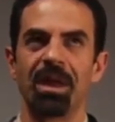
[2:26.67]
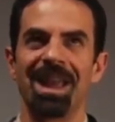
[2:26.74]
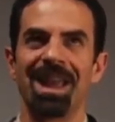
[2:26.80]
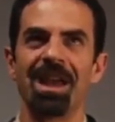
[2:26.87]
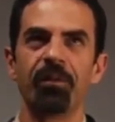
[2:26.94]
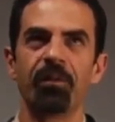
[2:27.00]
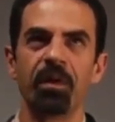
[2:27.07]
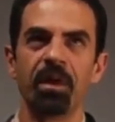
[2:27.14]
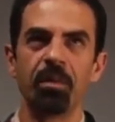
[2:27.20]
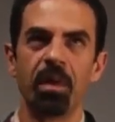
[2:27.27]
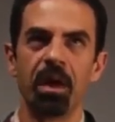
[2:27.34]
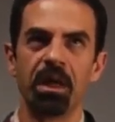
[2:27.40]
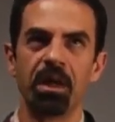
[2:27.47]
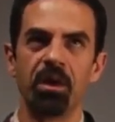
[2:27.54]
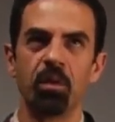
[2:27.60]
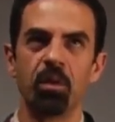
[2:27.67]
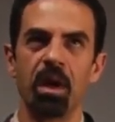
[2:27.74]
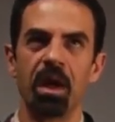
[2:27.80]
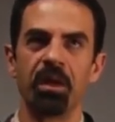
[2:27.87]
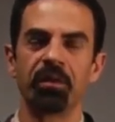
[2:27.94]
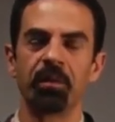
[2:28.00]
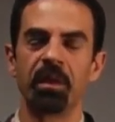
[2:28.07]
everybody who
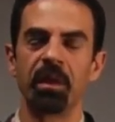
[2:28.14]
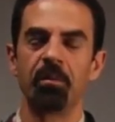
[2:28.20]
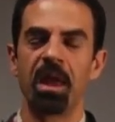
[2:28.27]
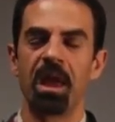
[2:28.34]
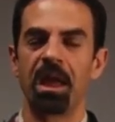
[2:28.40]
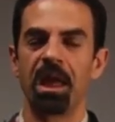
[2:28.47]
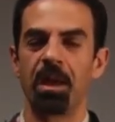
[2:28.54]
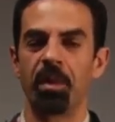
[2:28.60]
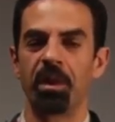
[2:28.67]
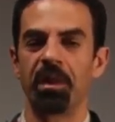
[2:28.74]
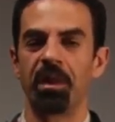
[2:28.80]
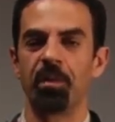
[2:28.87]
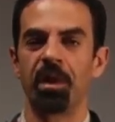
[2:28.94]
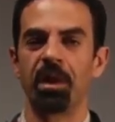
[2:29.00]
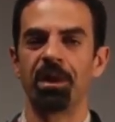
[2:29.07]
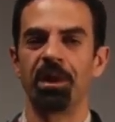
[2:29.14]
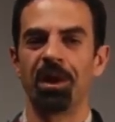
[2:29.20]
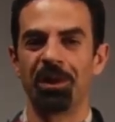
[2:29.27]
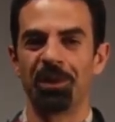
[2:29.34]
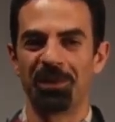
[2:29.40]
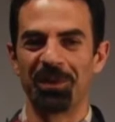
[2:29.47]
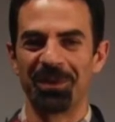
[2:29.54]
has something bad happen to them on
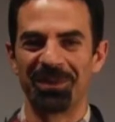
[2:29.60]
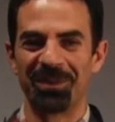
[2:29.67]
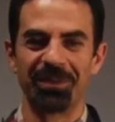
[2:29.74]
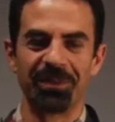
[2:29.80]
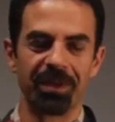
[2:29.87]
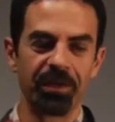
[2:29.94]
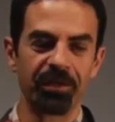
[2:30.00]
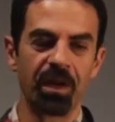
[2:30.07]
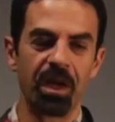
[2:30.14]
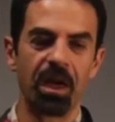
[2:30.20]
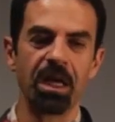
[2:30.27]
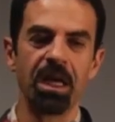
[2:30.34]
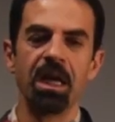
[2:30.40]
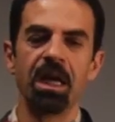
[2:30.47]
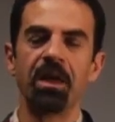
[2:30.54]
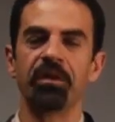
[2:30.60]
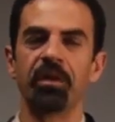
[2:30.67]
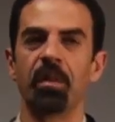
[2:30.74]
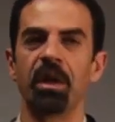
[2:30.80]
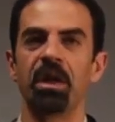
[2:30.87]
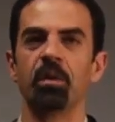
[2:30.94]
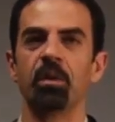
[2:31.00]
Law and Order or CSI is
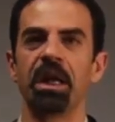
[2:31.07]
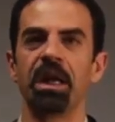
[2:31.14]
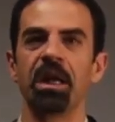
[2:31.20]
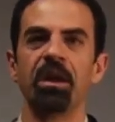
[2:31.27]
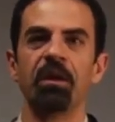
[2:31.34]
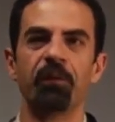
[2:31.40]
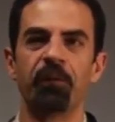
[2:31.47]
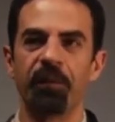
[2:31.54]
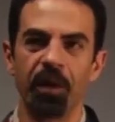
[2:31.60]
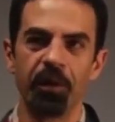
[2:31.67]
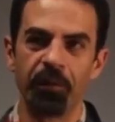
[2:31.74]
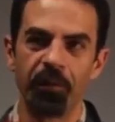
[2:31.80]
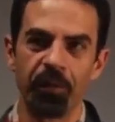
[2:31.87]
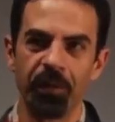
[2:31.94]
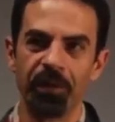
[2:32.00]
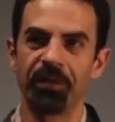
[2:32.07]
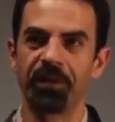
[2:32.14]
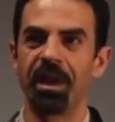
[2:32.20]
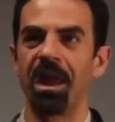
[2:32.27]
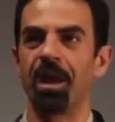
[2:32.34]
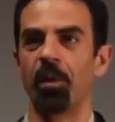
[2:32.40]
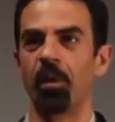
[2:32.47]
somebody who fell for the
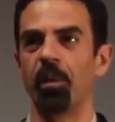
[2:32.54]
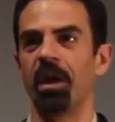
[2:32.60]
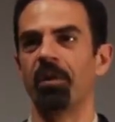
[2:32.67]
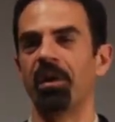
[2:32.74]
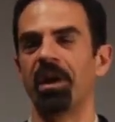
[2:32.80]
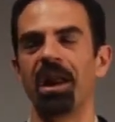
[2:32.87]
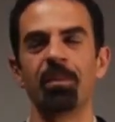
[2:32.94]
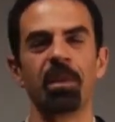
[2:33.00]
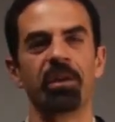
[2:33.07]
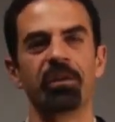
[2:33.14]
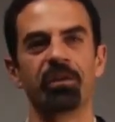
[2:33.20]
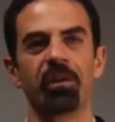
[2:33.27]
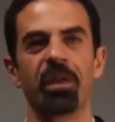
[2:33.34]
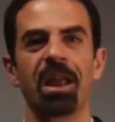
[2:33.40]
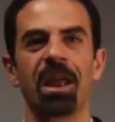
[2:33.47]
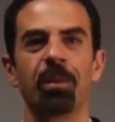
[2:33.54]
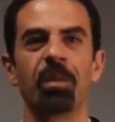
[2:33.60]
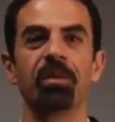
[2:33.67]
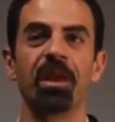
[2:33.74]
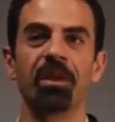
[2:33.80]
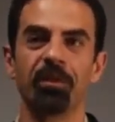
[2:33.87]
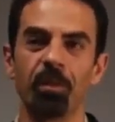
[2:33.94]
scam or whatever. And I'm not sure that
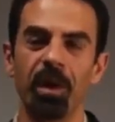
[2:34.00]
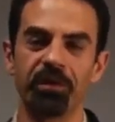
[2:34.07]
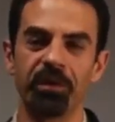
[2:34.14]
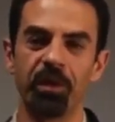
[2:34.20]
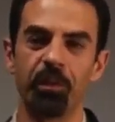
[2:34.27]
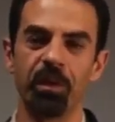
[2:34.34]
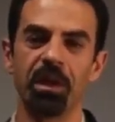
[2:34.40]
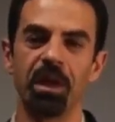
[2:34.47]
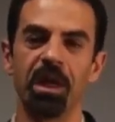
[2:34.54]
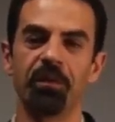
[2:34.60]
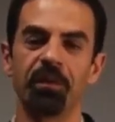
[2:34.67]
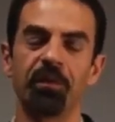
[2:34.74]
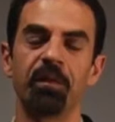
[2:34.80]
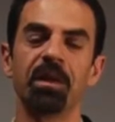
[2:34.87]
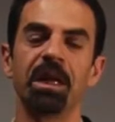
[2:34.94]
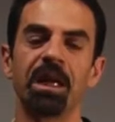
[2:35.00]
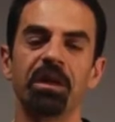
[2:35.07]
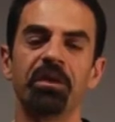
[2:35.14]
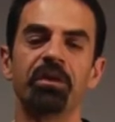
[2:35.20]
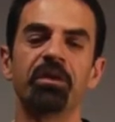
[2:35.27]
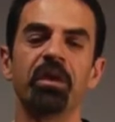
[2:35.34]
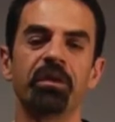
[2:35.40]
happens as much in real life. I feel like
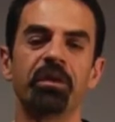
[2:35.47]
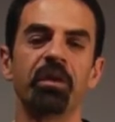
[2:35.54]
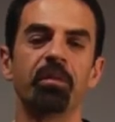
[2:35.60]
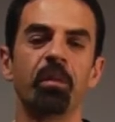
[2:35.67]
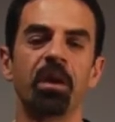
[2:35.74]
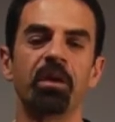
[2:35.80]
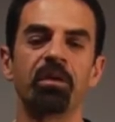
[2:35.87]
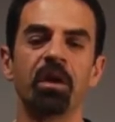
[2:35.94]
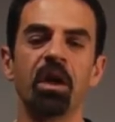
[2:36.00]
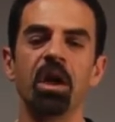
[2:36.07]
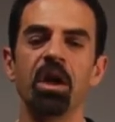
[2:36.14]
it's just as much.